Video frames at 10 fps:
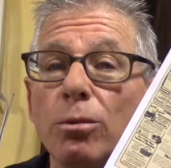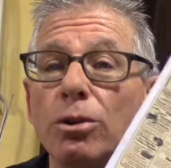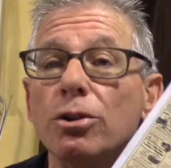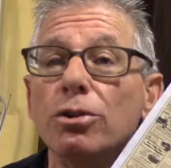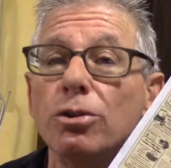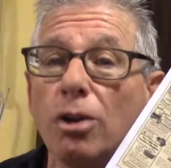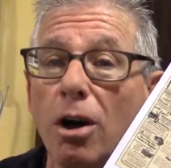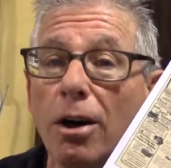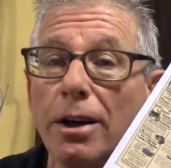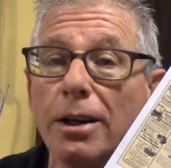which is
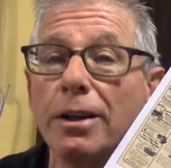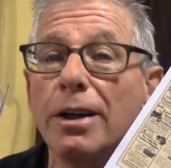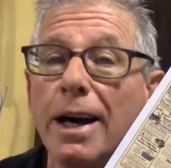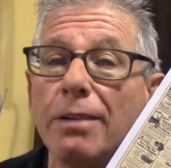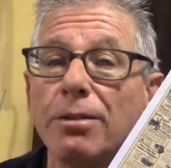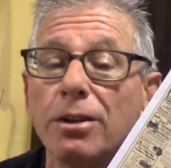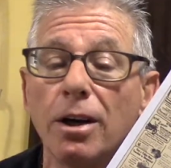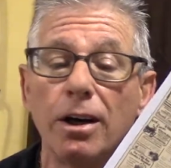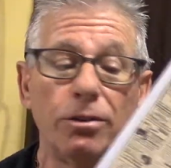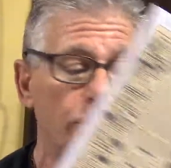targeted
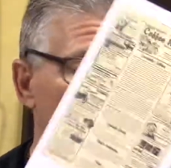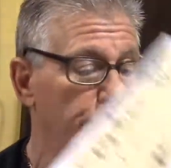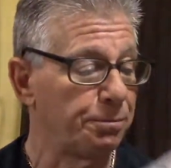advertising.